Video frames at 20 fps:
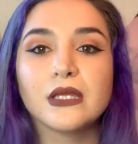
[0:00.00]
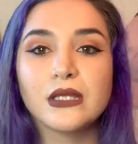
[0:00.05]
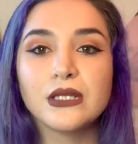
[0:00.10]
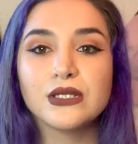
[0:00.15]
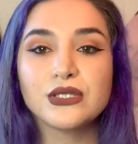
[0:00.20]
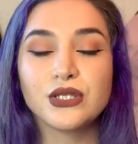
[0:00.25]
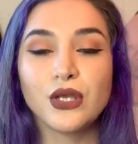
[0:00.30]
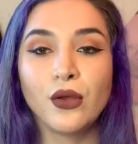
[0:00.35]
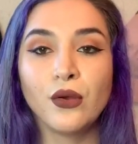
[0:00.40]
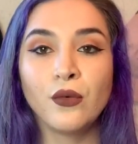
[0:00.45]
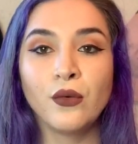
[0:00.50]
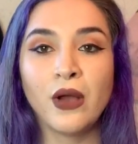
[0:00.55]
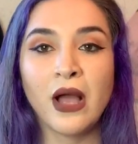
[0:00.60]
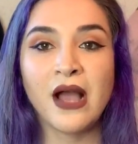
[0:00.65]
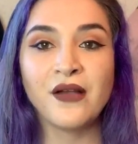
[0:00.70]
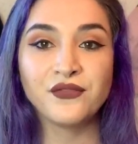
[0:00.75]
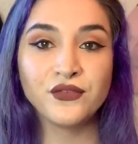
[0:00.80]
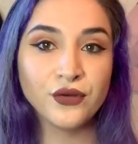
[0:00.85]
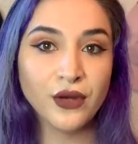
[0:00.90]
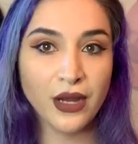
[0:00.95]
So
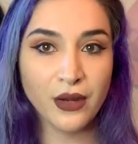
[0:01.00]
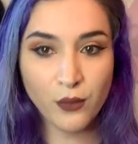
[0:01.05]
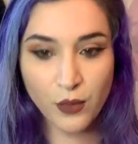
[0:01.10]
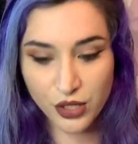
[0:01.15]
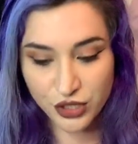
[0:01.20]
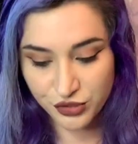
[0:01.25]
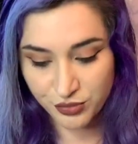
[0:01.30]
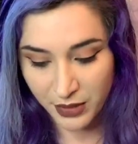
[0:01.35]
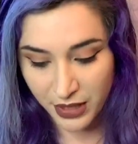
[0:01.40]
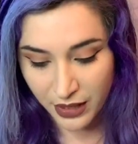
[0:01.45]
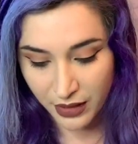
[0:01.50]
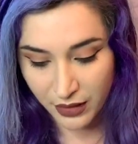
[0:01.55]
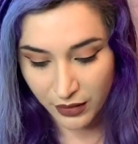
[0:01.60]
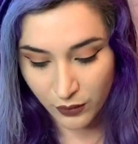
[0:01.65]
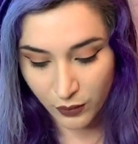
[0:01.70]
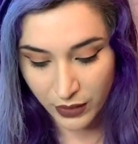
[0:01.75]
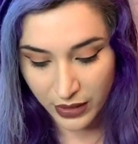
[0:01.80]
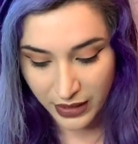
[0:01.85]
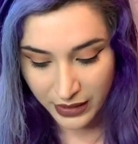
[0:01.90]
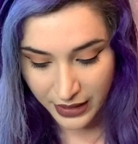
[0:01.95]
after I wash my hair,
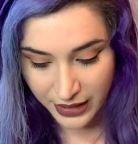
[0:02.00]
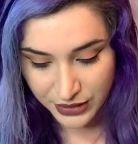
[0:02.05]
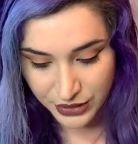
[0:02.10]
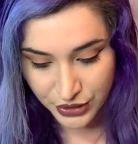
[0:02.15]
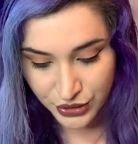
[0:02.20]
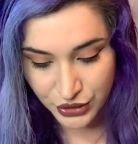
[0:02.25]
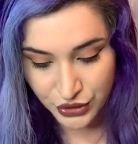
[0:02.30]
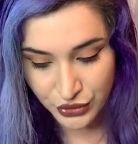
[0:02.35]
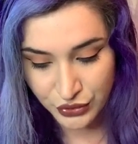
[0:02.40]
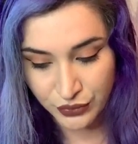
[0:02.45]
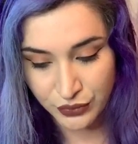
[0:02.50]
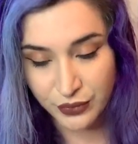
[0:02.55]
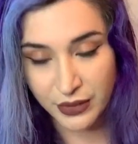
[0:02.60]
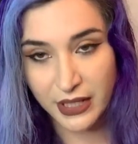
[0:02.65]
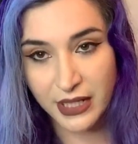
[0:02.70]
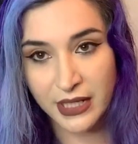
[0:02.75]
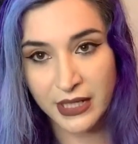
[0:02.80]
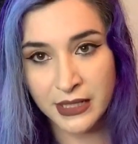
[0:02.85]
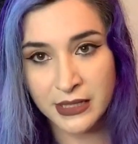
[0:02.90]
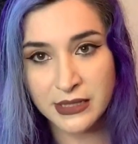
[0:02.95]
what I like to do
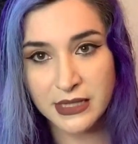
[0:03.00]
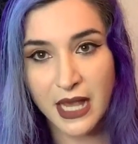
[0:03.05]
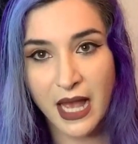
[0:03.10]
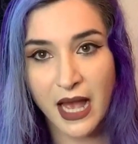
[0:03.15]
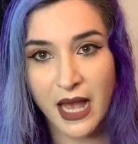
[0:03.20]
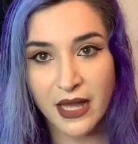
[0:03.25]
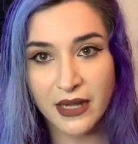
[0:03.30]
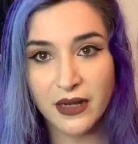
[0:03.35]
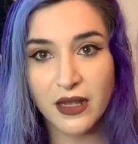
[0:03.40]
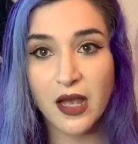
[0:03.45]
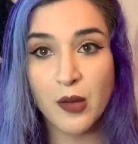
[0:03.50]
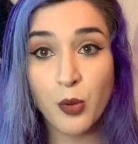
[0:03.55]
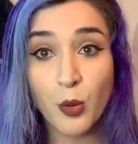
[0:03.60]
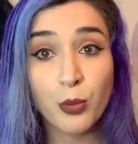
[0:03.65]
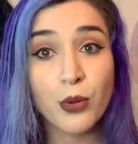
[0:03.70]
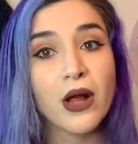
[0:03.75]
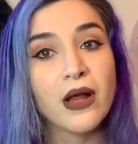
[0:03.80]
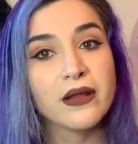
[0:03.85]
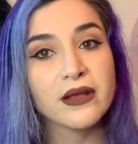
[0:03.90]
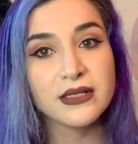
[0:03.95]
is add a couple
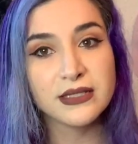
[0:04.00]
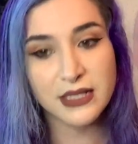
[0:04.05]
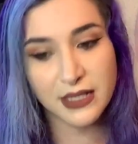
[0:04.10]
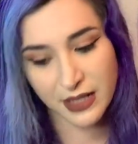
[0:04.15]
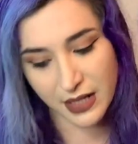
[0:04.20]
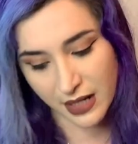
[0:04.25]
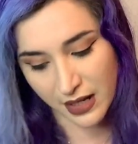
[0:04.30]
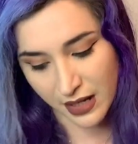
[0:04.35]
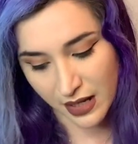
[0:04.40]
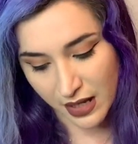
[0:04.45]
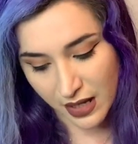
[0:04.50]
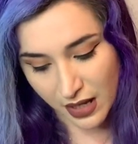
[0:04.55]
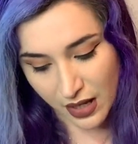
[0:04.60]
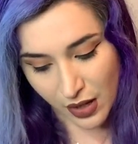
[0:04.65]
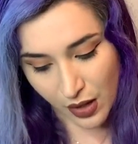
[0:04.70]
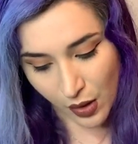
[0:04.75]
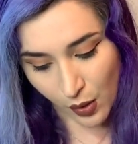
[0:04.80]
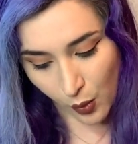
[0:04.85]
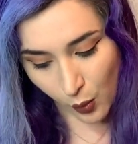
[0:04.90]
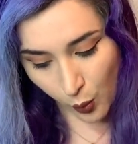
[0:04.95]
products in it.
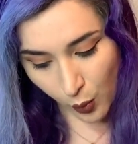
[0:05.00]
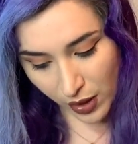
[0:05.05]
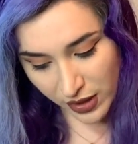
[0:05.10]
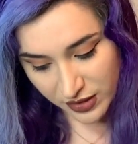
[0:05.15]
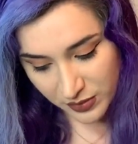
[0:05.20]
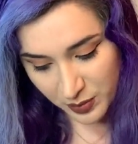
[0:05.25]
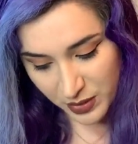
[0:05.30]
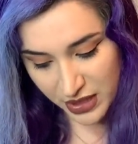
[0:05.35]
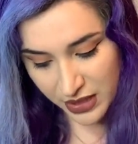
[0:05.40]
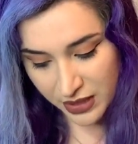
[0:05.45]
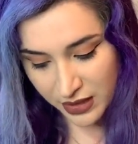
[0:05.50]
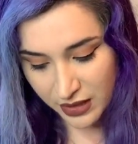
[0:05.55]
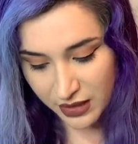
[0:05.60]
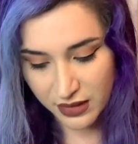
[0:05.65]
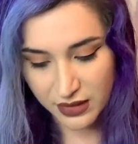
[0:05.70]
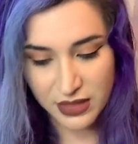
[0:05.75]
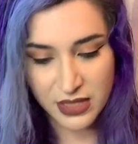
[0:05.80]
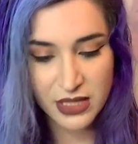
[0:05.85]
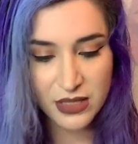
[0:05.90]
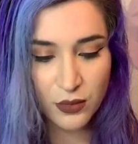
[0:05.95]
One
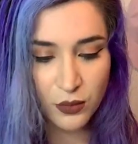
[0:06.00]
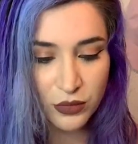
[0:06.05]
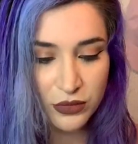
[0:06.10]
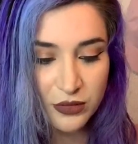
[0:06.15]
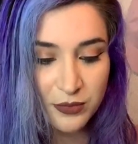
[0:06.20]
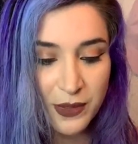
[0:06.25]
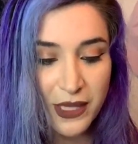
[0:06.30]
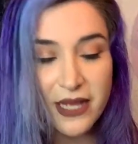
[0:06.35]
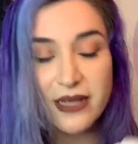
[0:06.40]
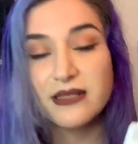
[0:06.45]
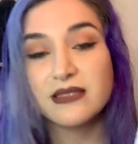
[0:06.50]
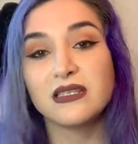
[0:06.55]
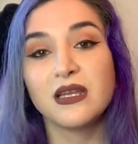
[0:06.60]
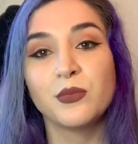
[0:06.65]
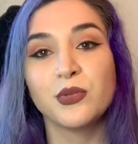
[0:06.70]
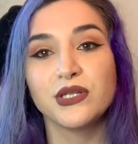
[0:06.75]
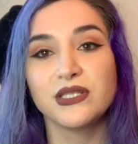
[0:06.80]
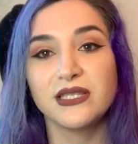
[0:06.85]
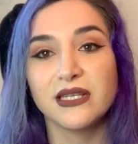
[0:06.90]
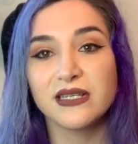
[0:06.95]
being the Olaplex
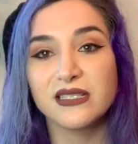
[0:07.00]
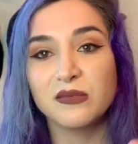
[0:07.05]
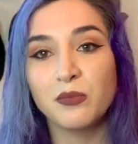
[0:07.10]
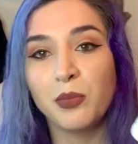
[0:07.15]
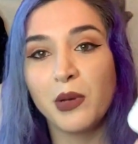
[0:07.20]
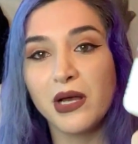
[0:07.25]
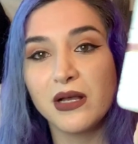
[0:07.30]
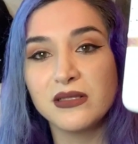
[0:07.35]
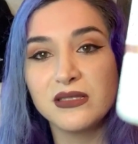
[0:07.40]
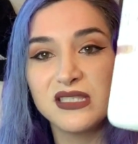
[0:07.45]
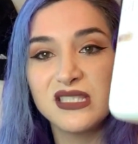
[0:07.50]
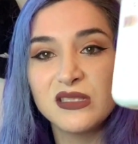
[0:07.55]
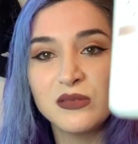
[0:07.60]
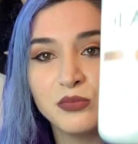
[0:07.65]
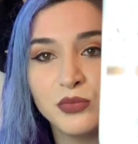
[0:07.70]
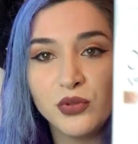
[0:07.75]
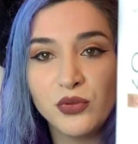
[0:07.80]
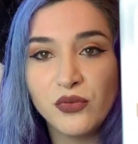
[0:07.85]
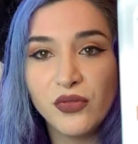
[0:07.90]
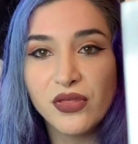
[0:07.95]
No. 6 Bond
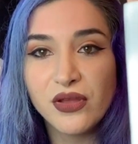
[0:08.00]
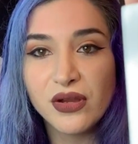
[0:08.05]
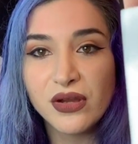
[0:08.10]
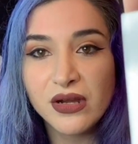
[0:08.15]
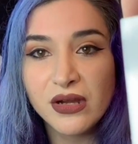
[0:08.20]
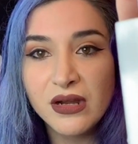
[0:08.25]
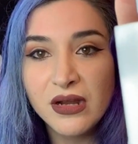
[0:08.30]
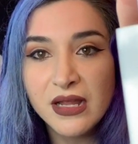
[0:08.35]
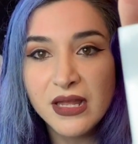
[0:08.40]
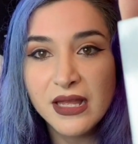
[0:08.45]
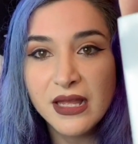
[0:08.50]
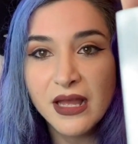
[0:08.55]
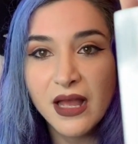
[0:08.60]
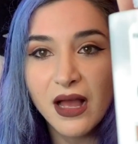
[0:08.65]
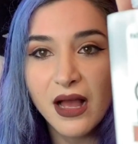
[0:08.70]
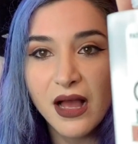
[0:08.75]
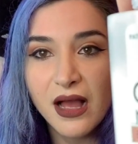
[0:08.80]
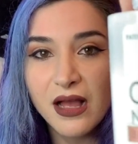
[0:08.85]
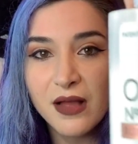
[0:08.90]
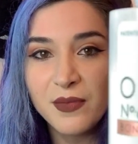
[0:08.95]
Smoother.
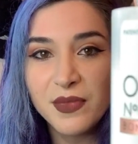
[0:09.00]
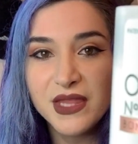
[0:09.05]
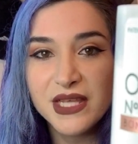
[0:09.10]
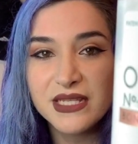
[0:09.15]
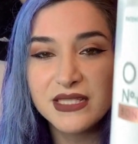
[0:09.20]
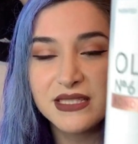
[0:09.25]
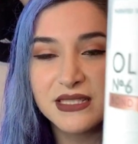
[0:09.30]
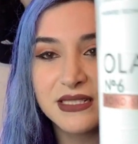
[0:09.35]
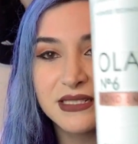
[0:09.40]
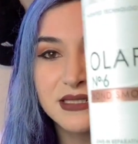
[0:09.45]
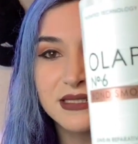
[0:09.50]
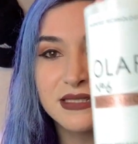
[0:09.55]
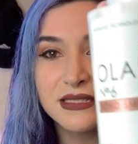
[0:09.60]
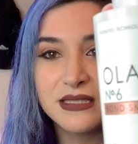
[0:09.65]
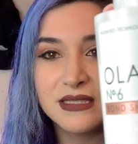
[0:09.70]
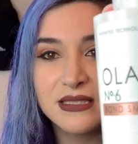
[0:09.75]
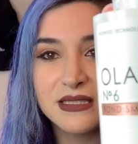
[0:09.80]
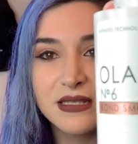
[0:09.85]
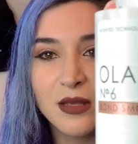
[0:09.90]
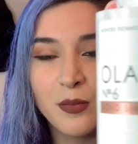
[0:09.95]
This
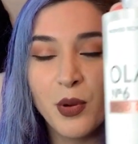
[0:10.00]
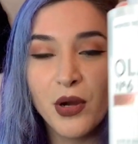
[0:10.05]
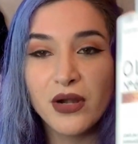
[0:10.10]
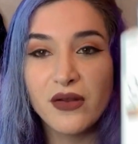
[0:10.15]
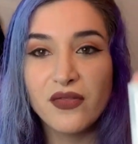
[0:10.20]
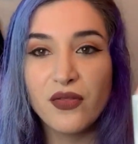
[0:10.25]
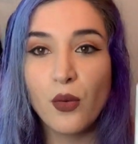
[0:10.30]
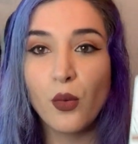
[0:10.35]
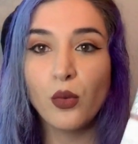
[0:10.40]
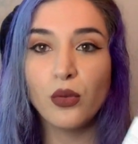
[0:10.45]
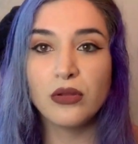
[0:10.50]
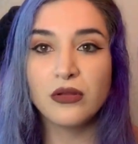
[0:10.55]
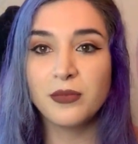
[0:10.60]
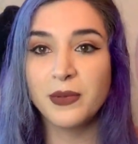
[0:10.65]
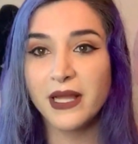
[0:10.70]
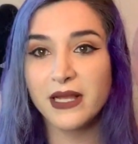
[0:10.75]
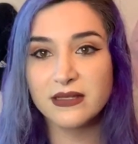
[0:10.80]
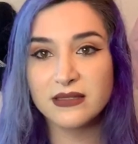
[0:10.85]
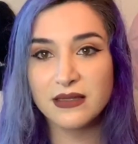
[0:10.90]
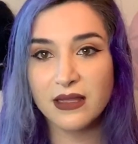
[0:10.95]
is a part of the
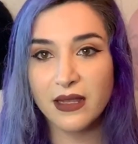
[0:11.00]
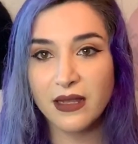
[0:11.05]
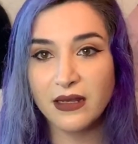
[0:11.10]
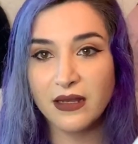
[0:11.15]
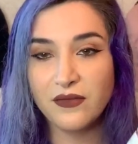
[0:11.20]
Olaplex line.